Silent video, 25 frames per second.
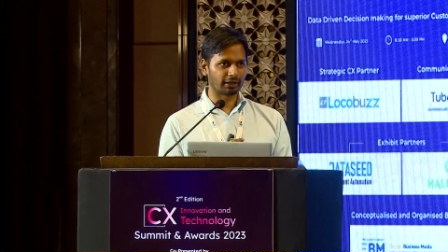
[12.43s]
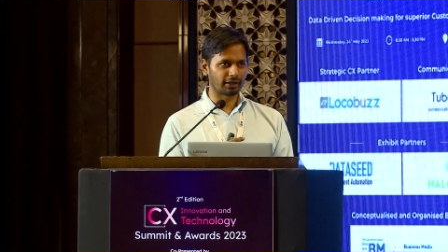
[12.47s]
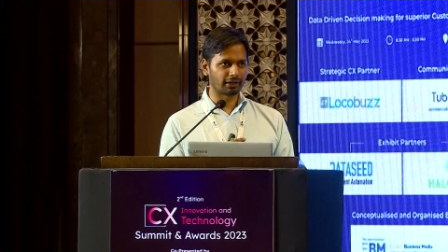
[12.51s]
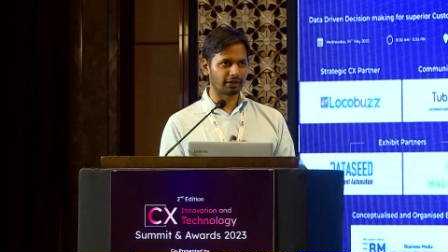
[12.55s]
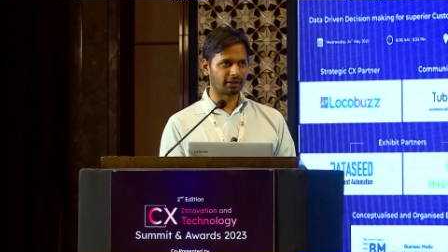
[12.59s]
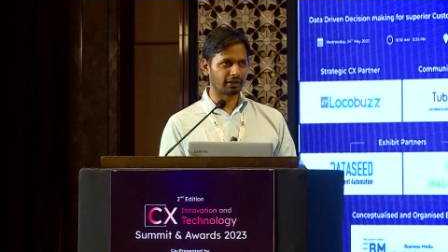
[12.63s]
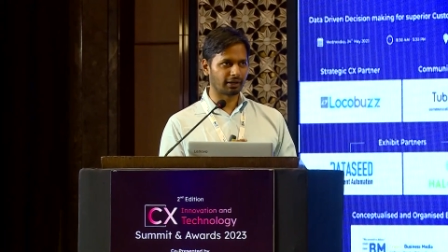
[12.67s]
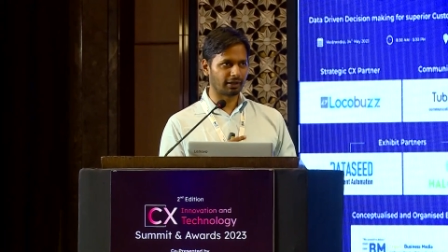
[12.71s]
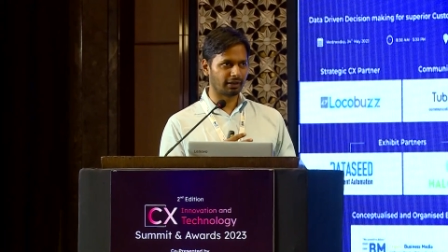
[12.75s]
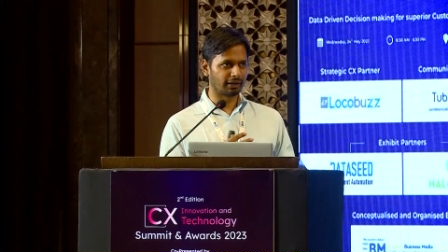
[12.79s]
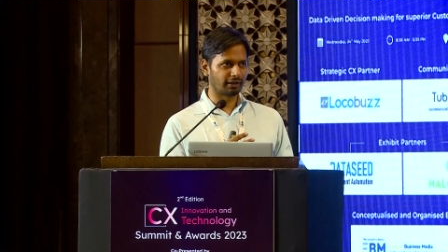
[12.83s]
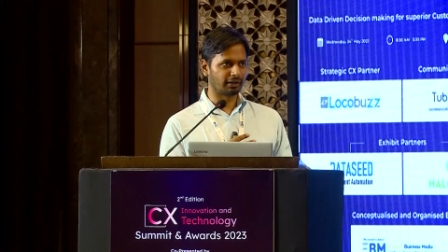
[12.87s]

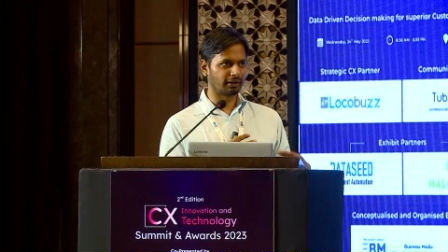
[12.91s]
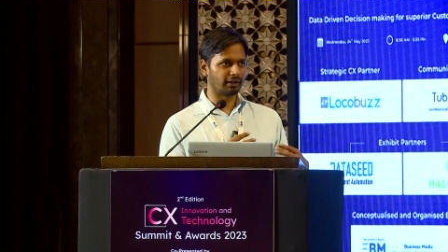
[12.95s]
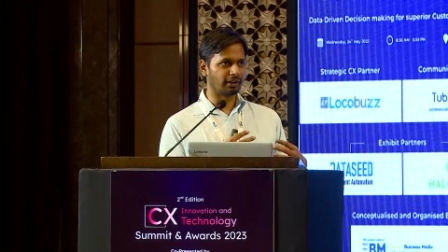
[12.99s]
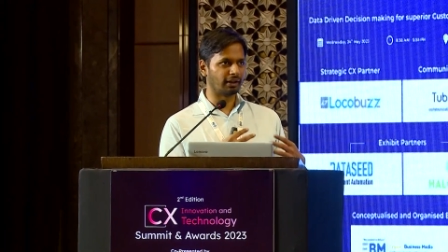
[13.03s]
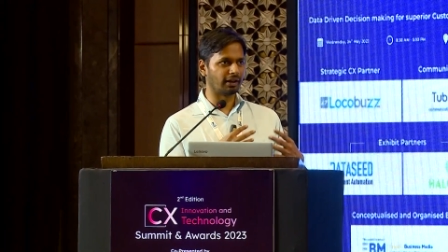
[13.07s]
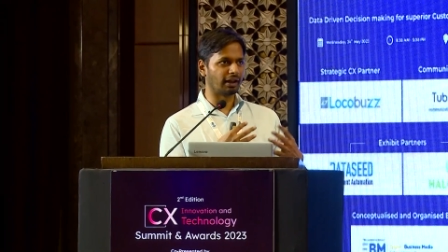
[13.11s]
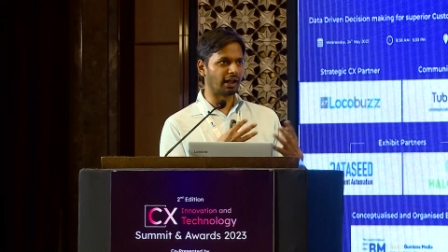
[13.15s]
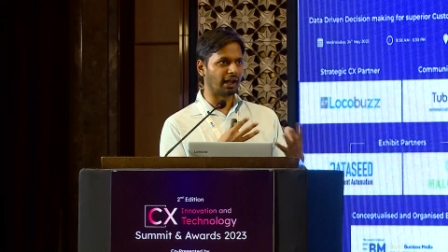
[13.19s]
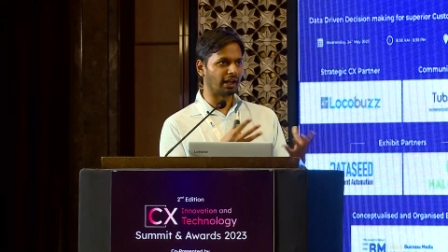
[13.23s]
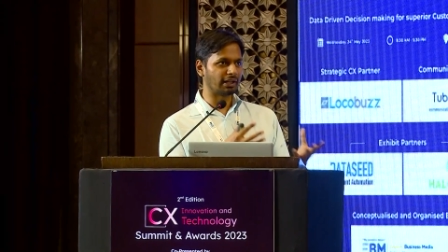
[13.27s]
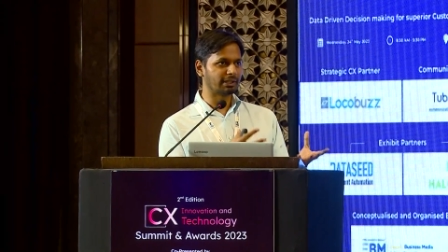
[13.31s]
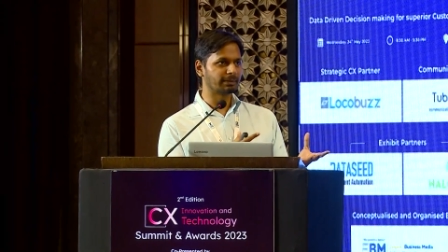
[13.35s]
And, and a
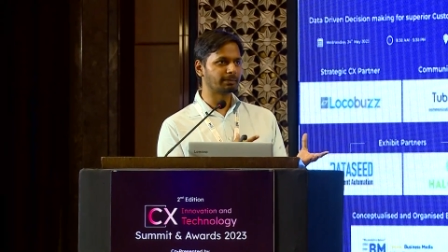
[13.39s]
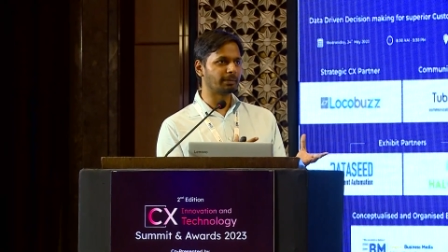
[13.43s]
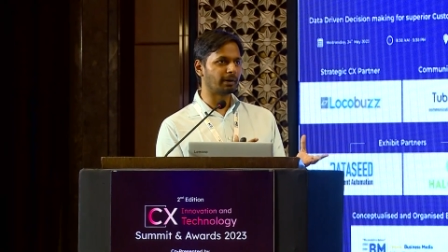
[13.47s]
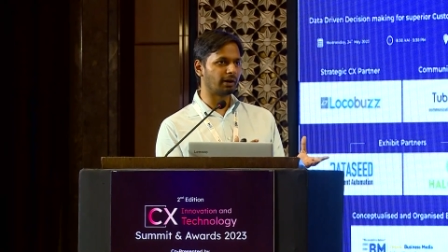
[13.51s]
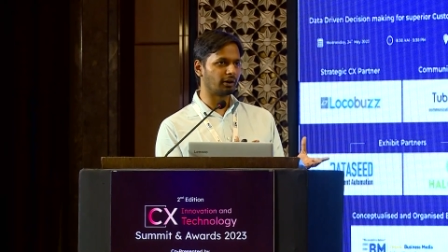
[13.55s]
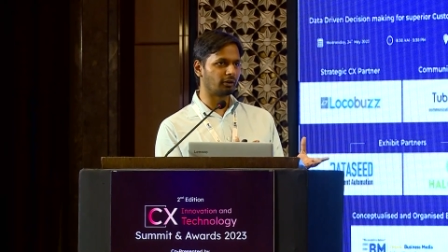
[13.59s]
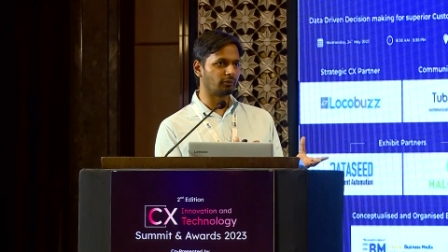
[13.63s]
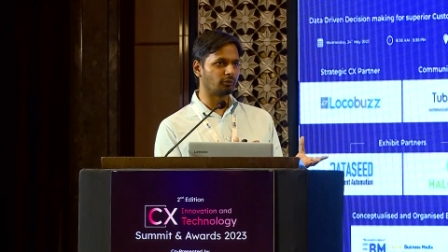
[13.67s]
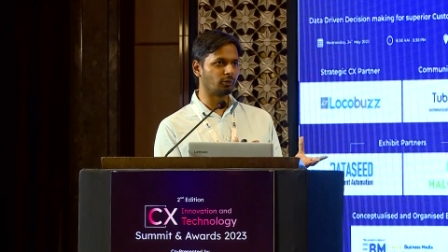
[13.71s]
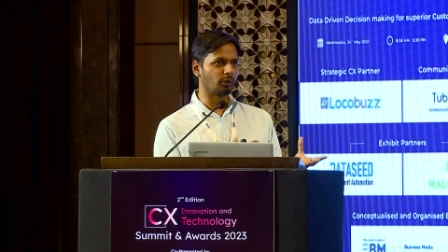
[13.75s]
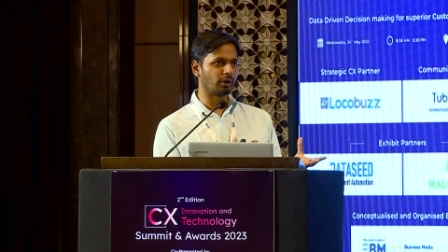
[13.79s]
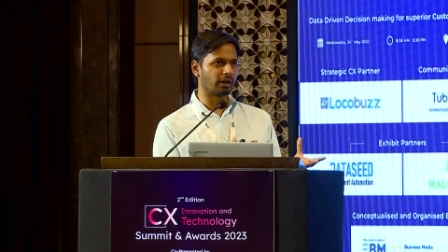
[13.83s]
large
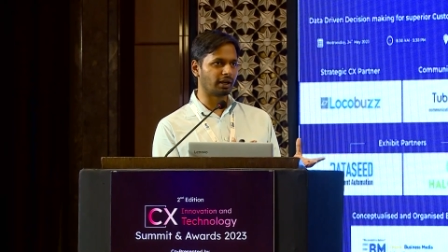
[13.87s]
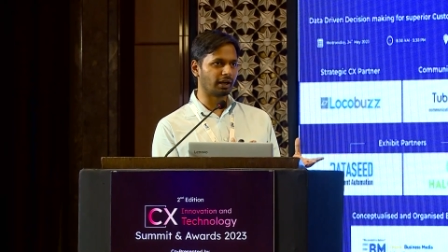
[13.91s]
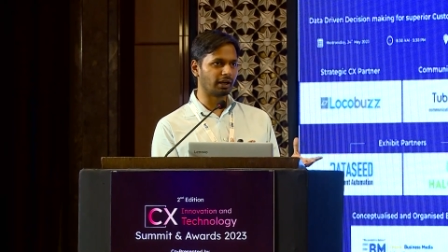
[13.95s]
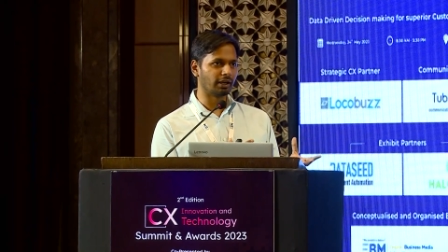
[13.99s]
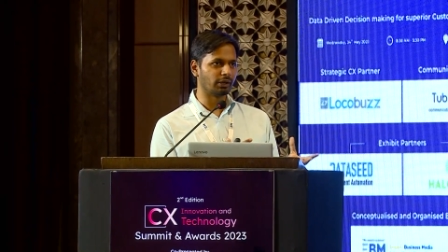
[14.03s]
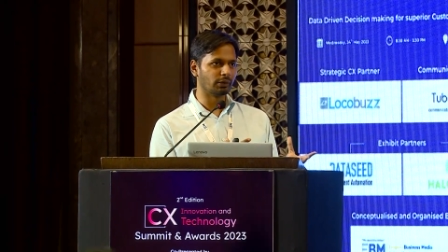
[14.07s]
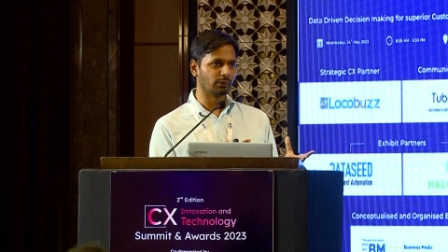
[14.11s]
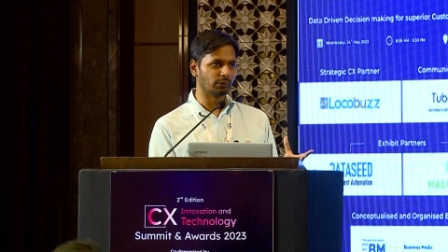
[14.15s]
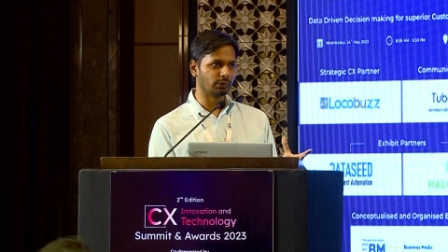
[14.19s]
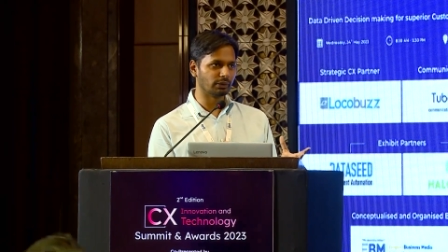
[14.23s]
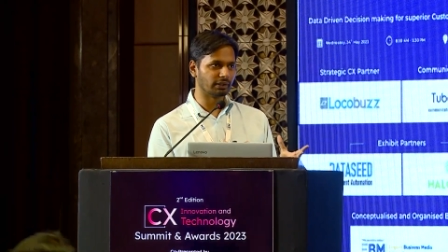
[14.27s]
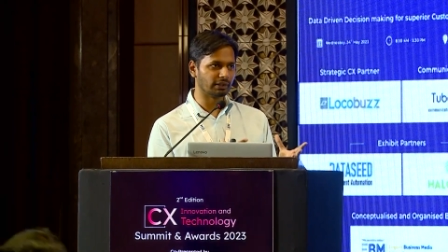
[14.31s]
part of what I
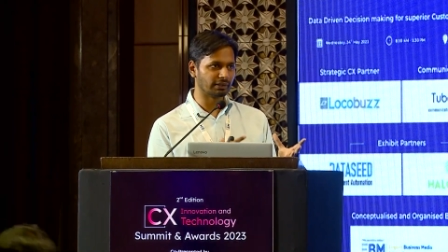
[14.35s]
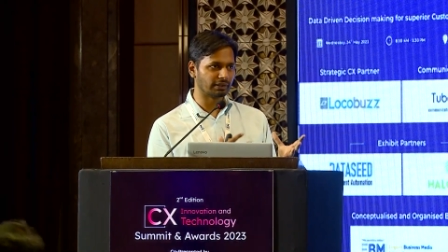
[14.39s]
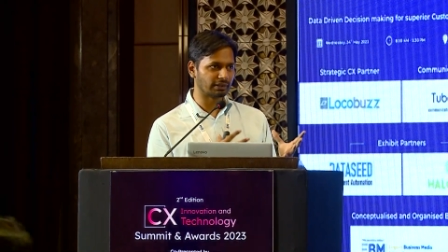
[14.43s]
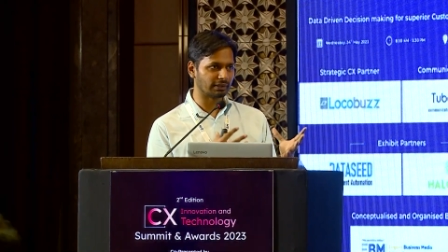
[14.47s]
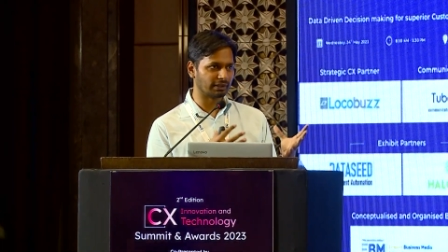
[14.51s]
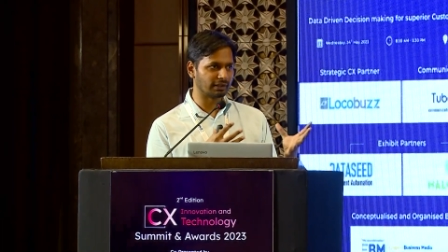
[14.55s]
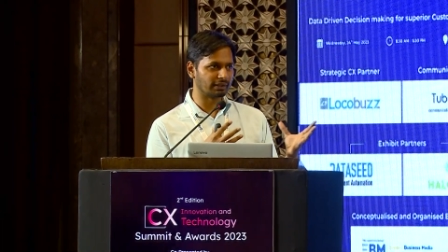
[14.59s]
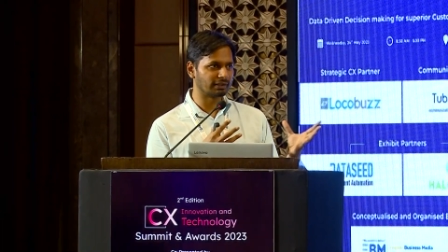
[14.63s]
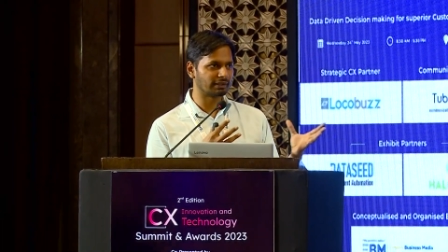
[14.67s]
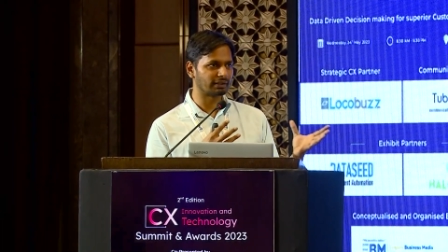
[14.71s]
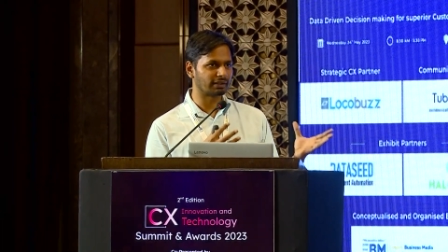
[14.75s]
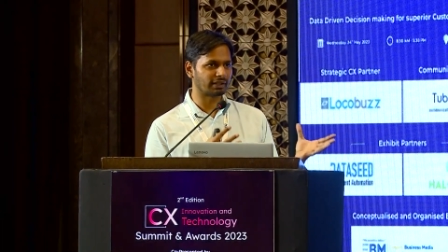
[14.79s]
do is,
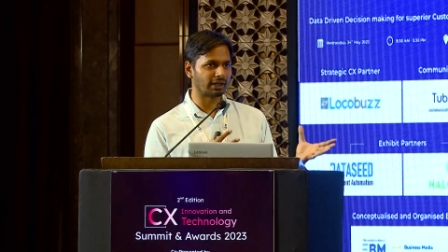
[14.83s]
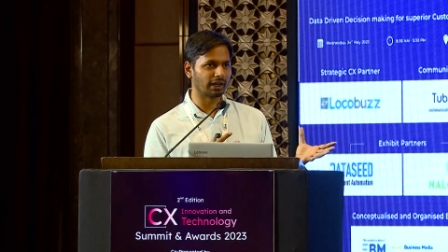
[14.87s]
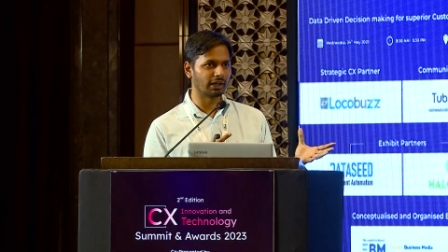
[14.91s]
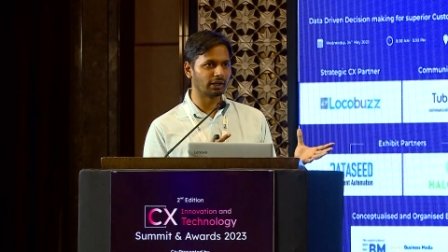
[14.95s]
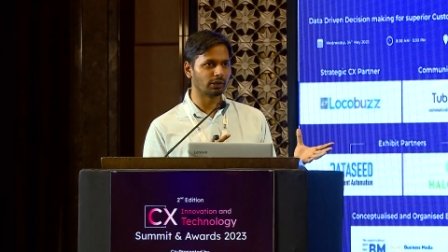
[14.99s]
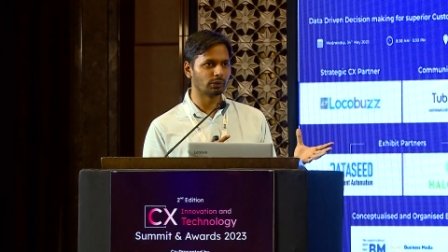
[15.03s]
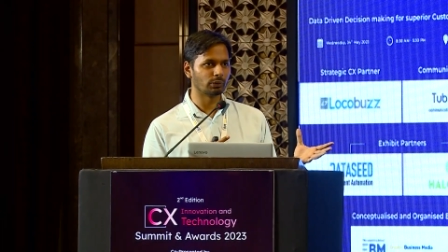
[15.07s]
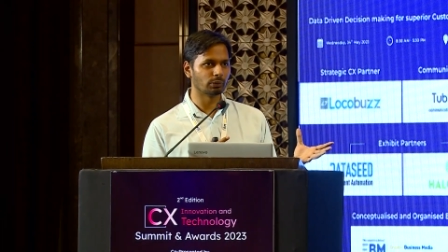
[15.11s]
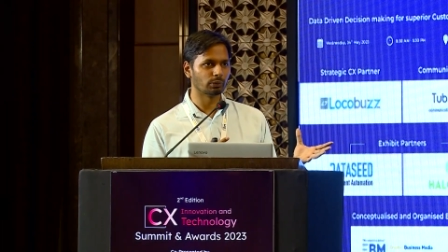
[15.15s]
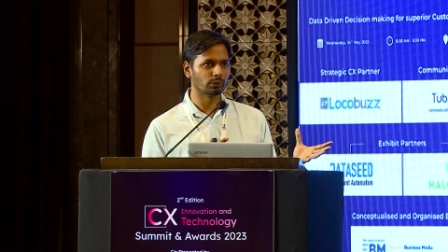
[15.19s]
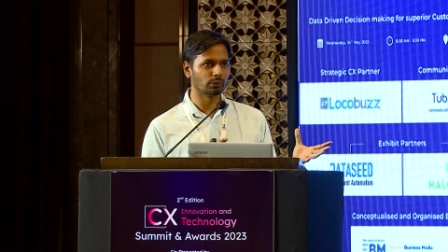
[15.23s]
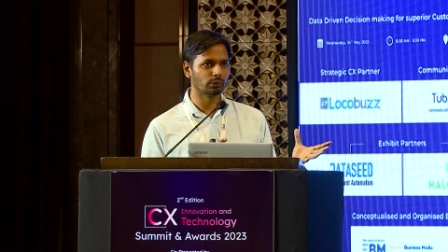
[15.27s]
is trying
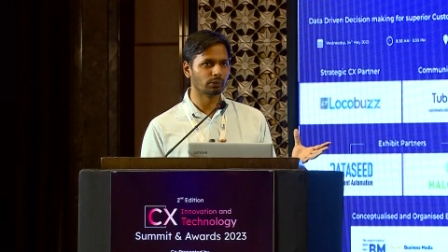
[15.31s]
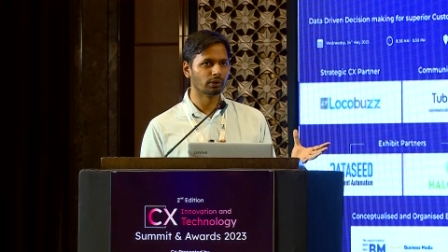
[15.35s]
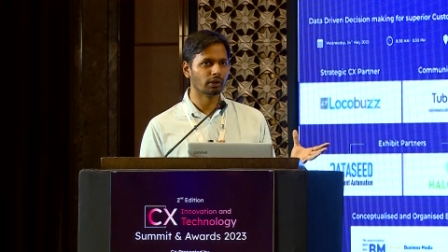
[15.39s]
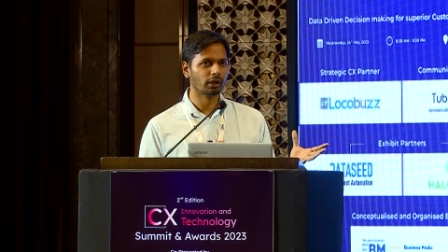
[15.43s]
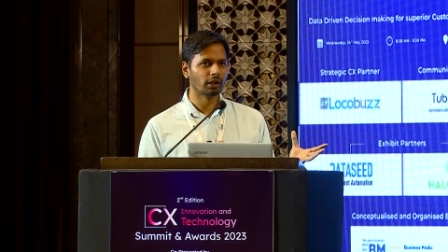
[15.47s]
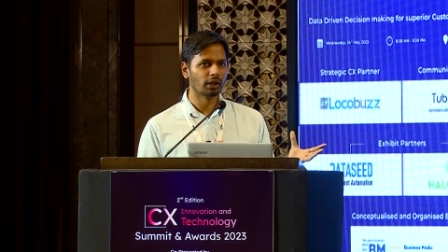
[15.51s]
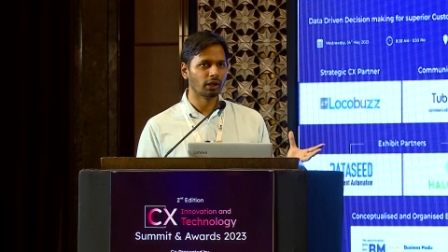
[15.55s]
to